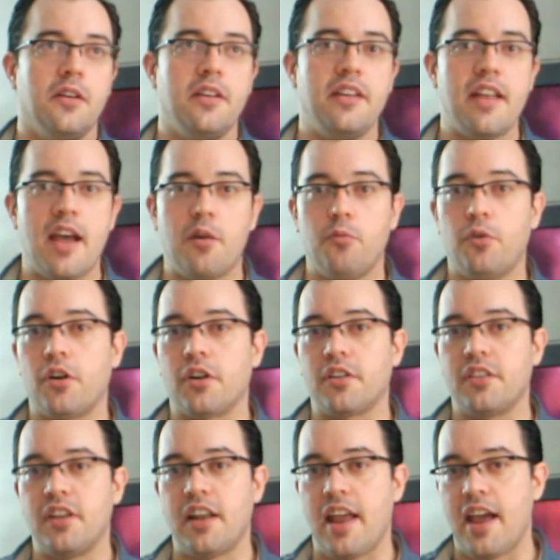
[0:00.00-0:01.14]
network
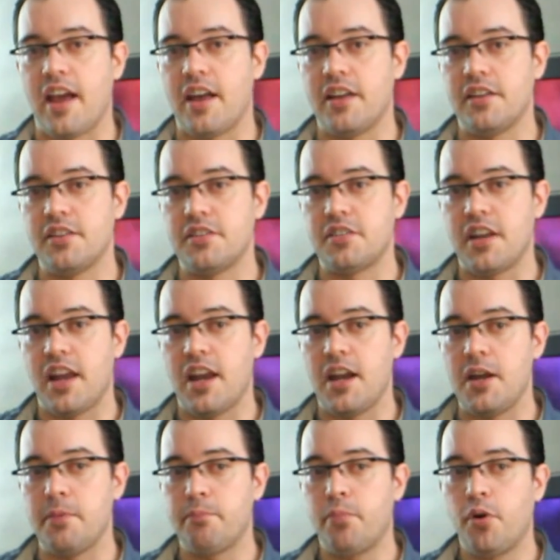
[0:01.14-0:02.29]
that has
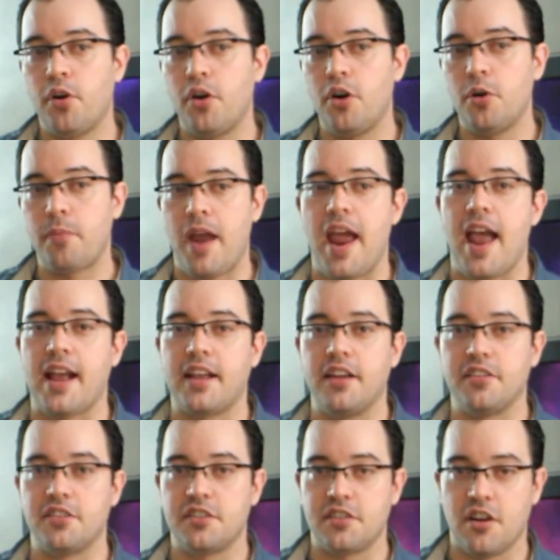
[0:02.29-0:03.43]
a per
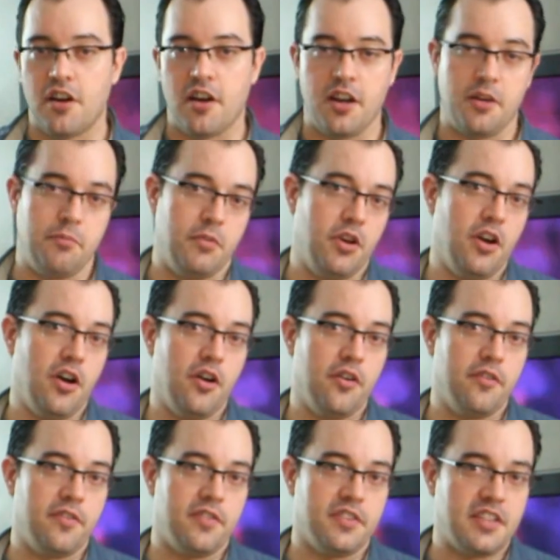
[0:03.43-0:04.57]
packet time
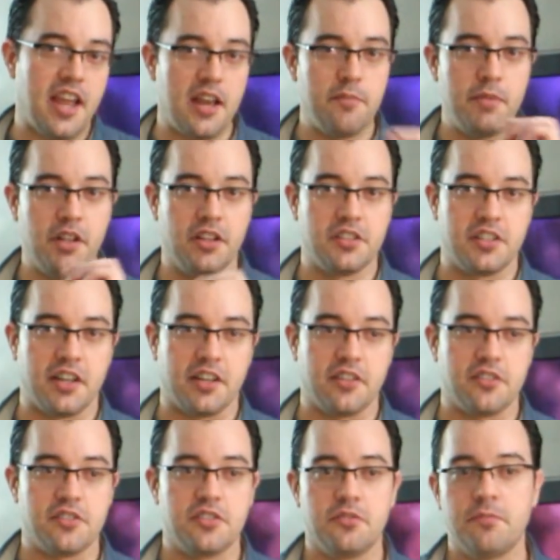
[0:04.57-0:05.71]
of 10
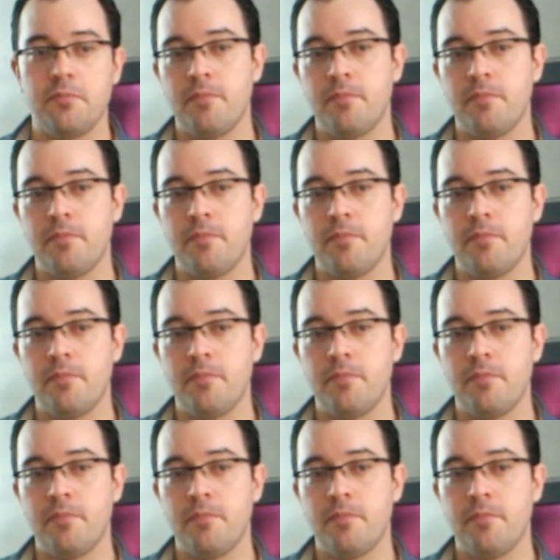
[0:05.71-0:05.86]
milliseconds